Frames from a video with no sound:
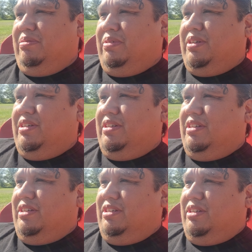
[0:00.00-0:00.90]
But,
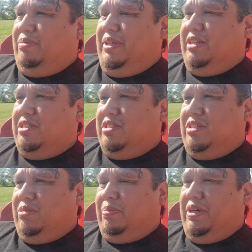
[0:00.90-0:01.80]
it, I mean, it's
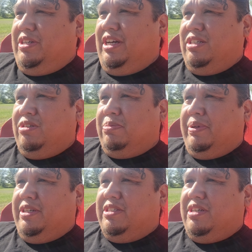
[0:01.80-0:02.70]
still a pretty dangerous
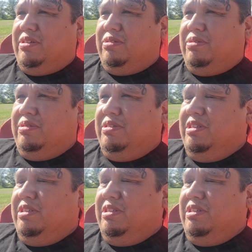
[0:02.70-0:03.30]
place. I knew.